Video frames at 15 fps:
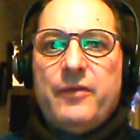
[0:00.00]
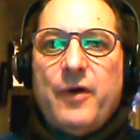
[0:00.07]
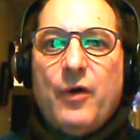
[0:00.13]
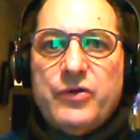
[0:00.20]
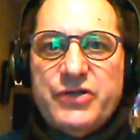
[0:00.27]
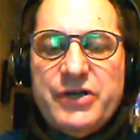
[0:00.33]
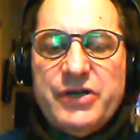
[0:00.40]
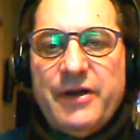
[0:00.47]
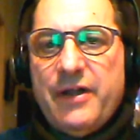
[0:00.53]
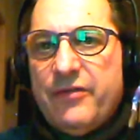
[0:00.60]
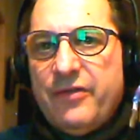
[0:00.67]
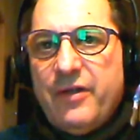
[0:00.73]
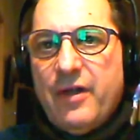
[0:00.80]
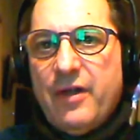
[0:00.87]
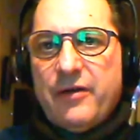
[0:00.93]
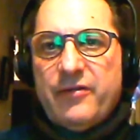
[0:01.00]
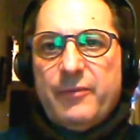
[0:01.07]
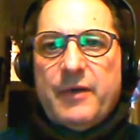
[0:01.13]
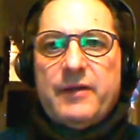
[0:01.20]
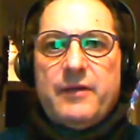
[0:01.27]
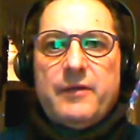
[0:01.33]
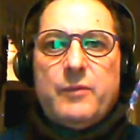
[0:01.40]
ocean is the
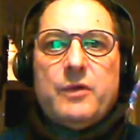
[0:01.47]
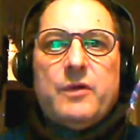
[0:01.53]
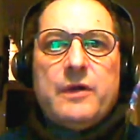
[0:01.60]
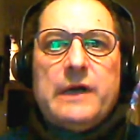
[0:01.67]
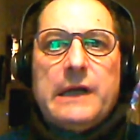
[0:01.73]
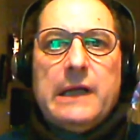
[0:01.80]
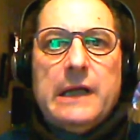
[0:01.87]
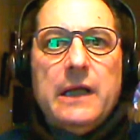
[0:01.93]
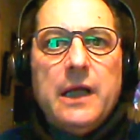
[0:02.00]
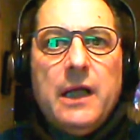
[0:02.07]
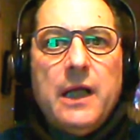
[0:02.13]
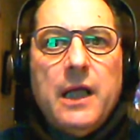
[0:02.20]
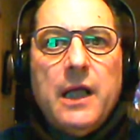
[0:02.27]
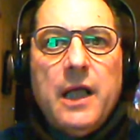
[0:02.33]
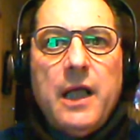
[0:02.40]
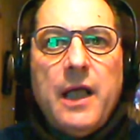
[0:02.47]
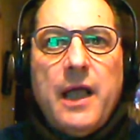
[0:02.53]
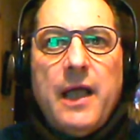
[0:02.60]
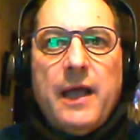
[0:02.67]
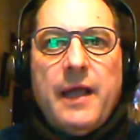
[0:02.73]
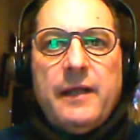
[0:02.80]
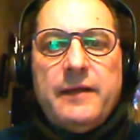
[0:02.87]
unexpected word.
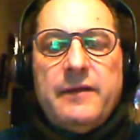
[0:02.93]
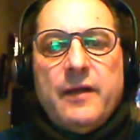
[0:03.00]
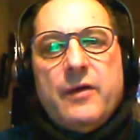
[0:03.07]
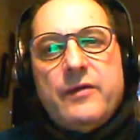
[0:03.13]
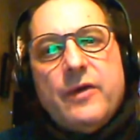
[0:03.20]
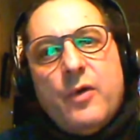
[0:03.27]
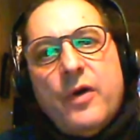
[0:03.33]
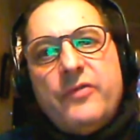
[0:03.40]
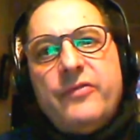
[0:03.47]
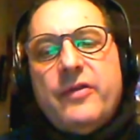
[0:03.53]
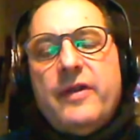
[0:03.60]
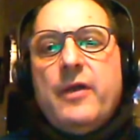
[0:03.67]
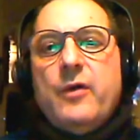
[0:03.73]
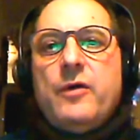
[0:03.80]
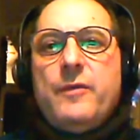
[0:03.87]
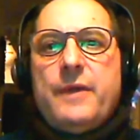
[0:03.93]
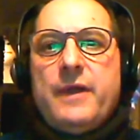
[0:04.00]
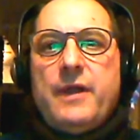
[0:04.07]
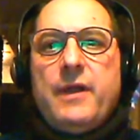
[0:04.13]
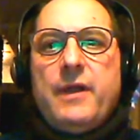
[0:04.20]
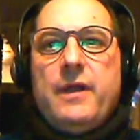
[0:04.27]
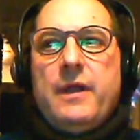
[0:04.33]
The question here would
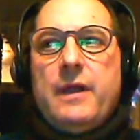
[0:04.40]
be,